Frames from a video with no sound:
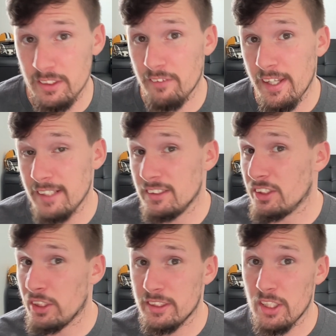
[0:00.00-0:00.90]
The things
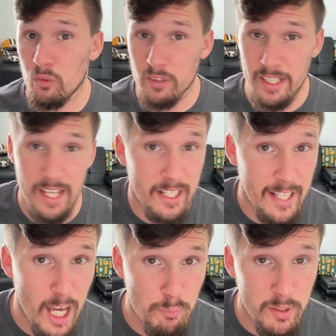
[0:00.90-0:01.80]
still can
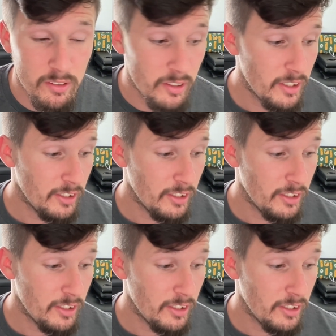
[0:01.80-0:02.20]
happen.